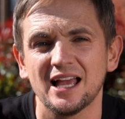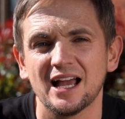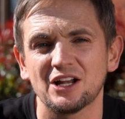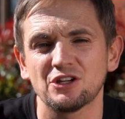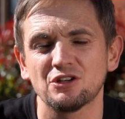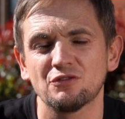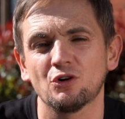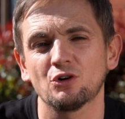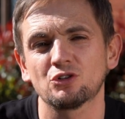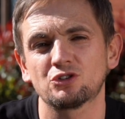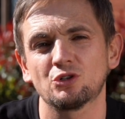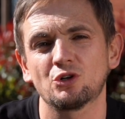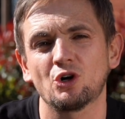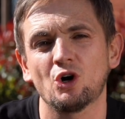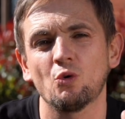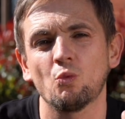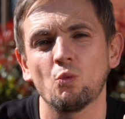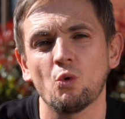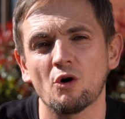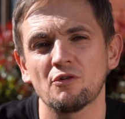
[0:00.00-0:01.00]
And you've also
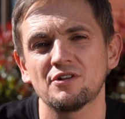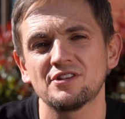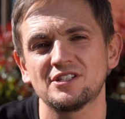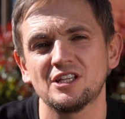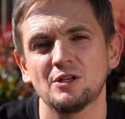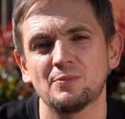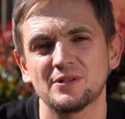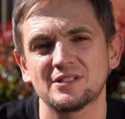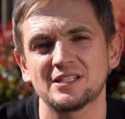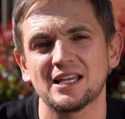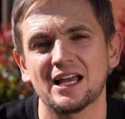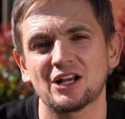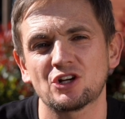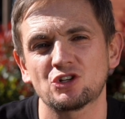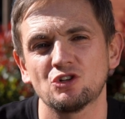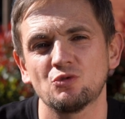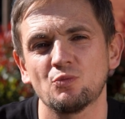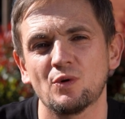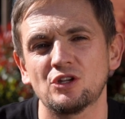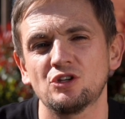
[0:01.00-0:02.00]
got warranty
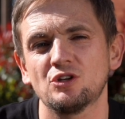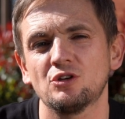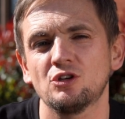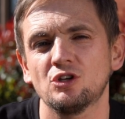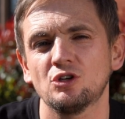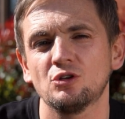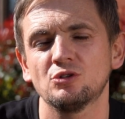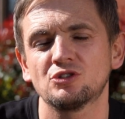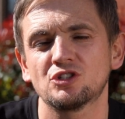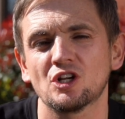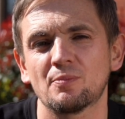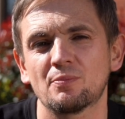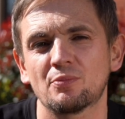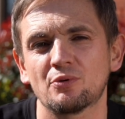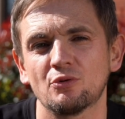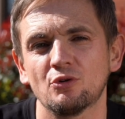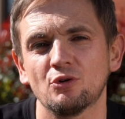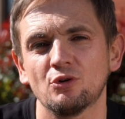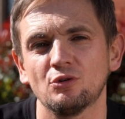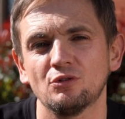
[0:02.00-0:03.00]
protection when you used
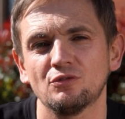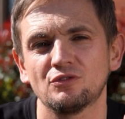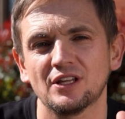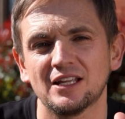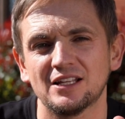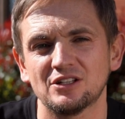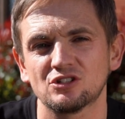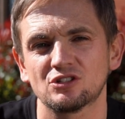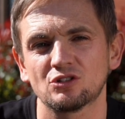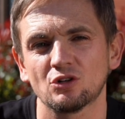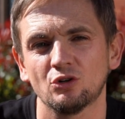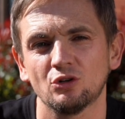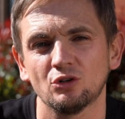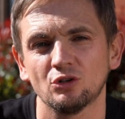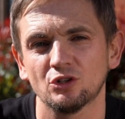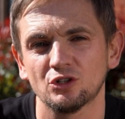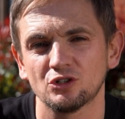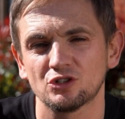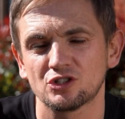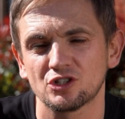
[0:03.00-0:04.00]
approved
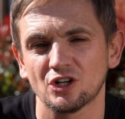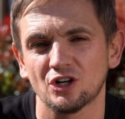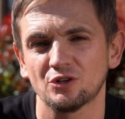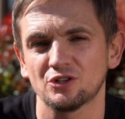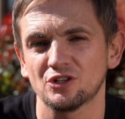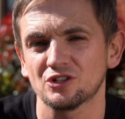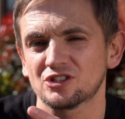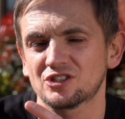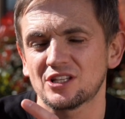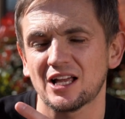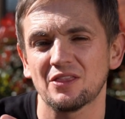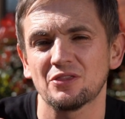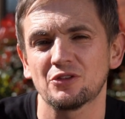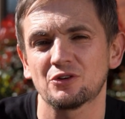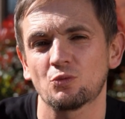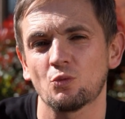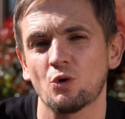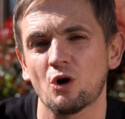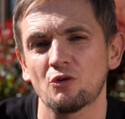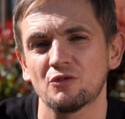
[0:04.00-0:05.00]
installers. So your
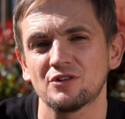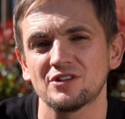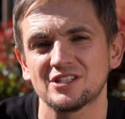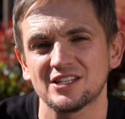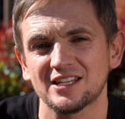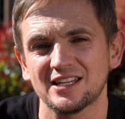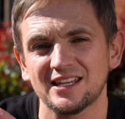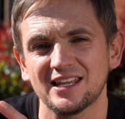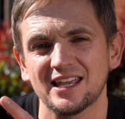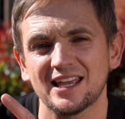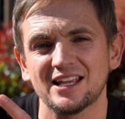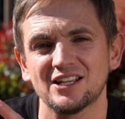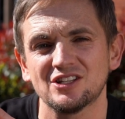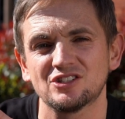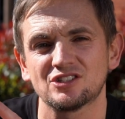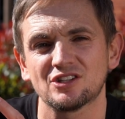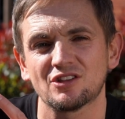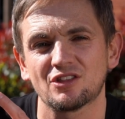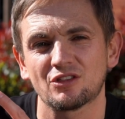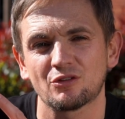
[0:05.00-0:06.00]
standard warranty
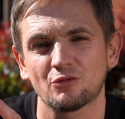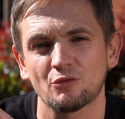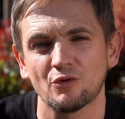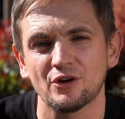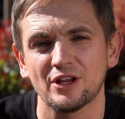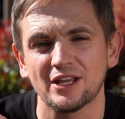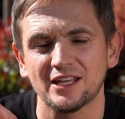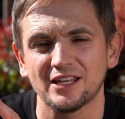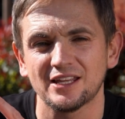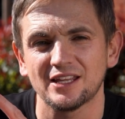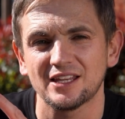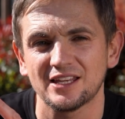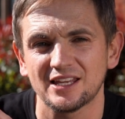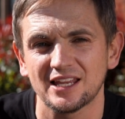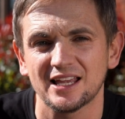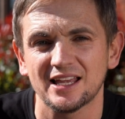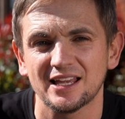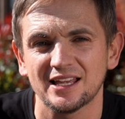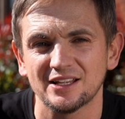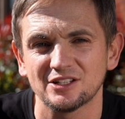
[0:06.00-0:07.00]
is 3
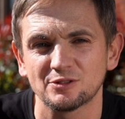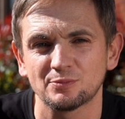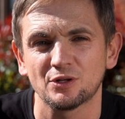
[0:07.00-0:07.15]
years,